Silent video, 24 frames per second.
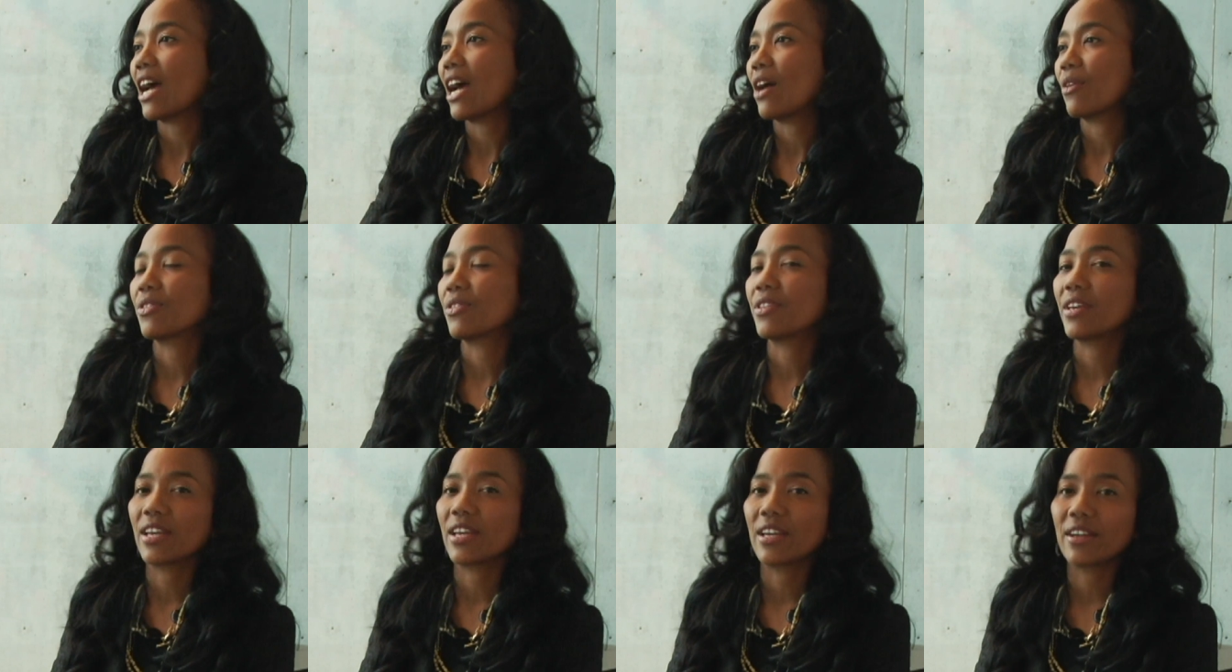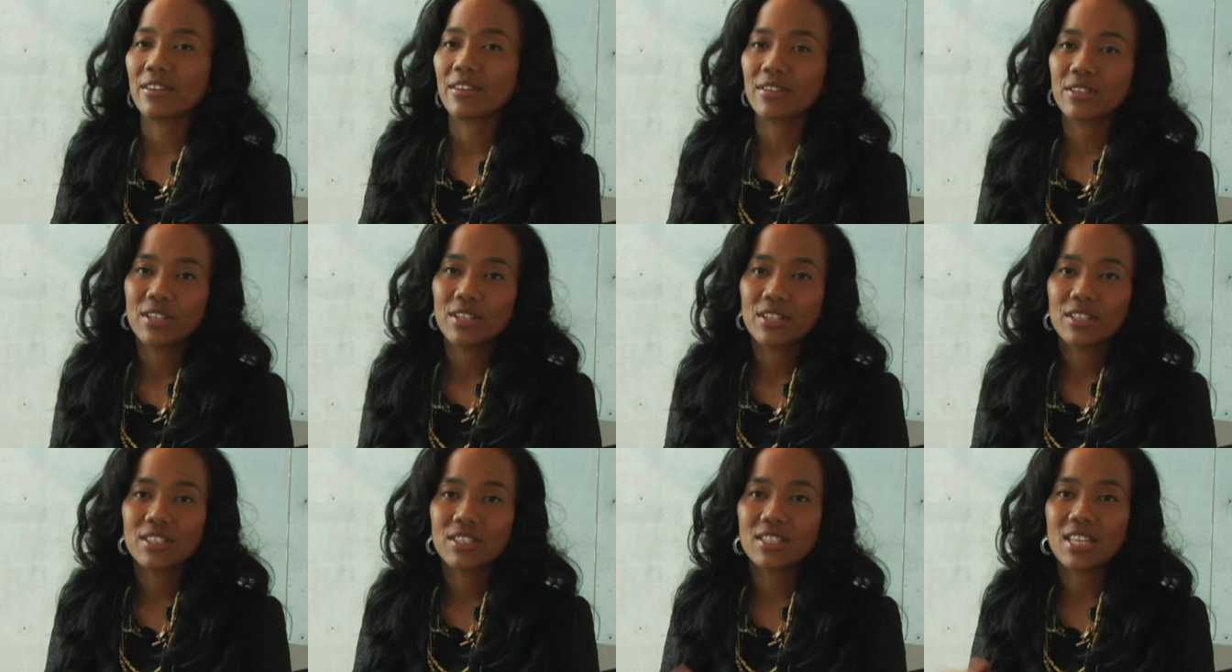out there.
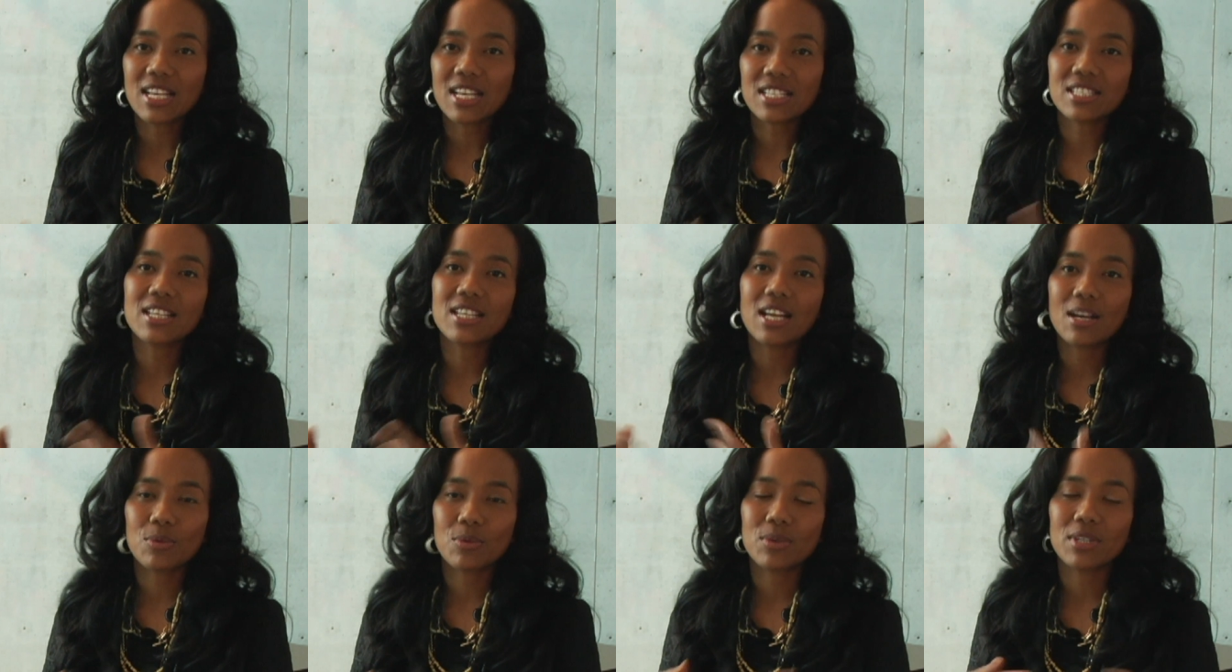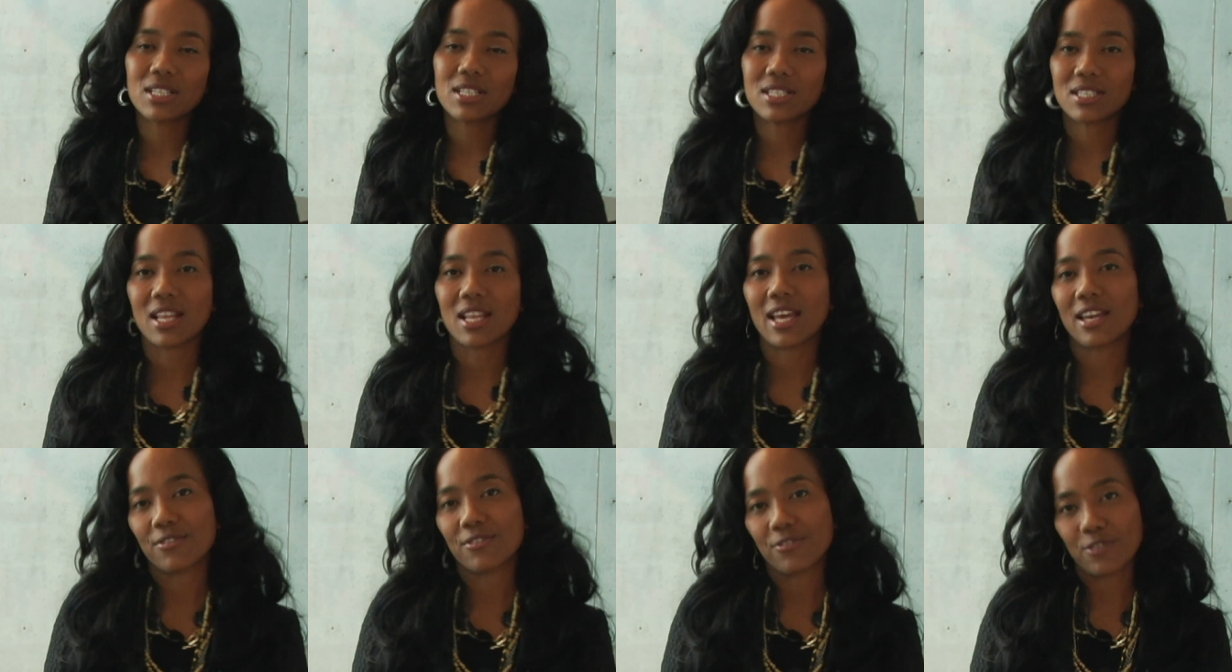That's not what
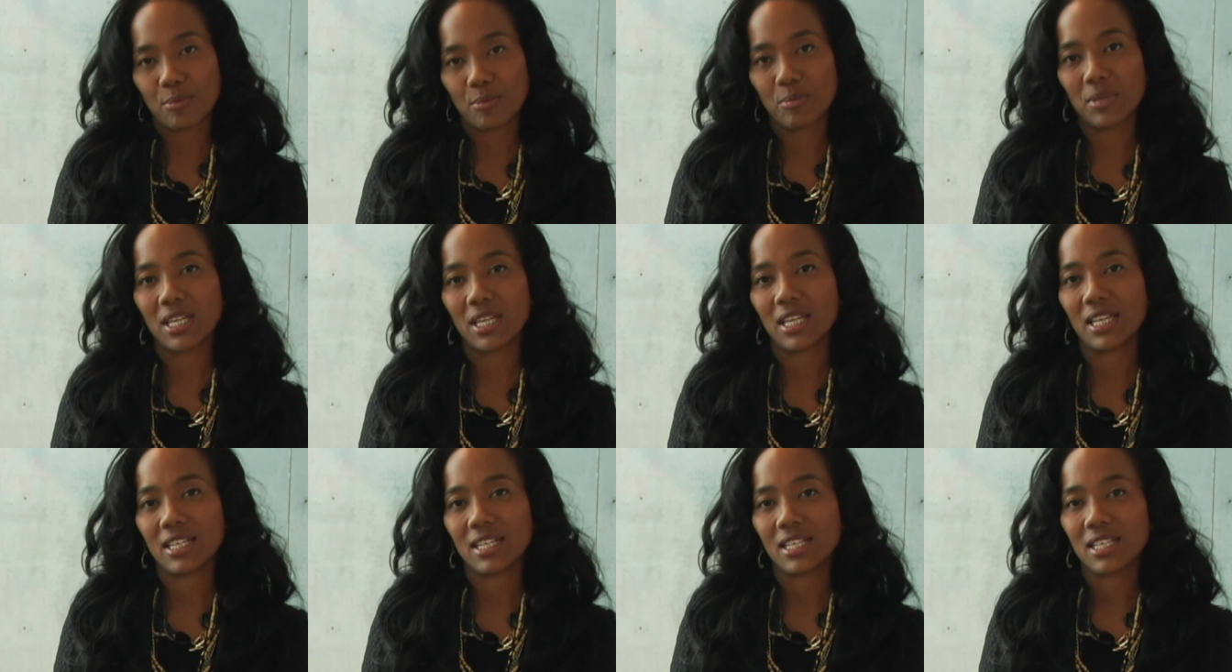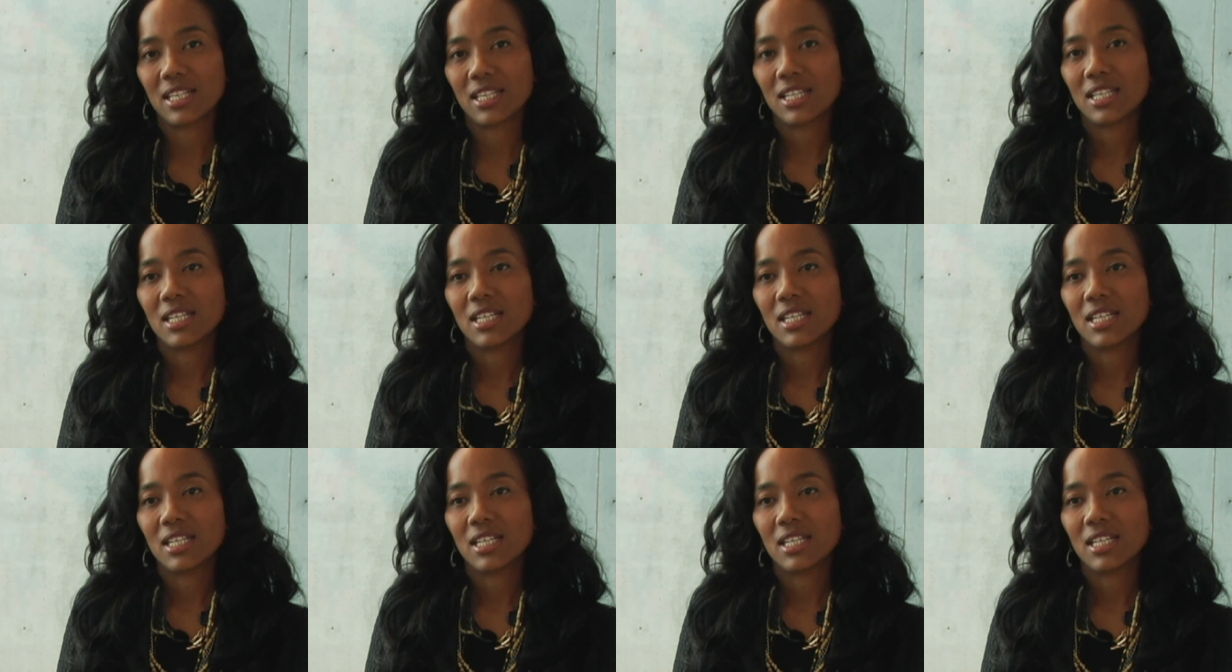it's like for me.